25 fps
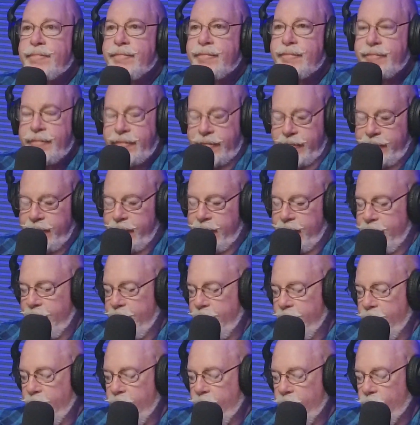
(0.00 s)
talk about that
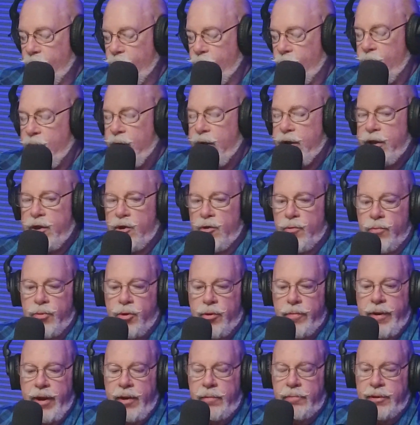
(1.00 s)
also? Well,
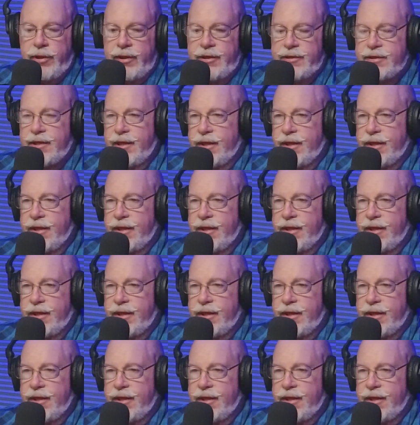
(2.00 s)
Burbank Police,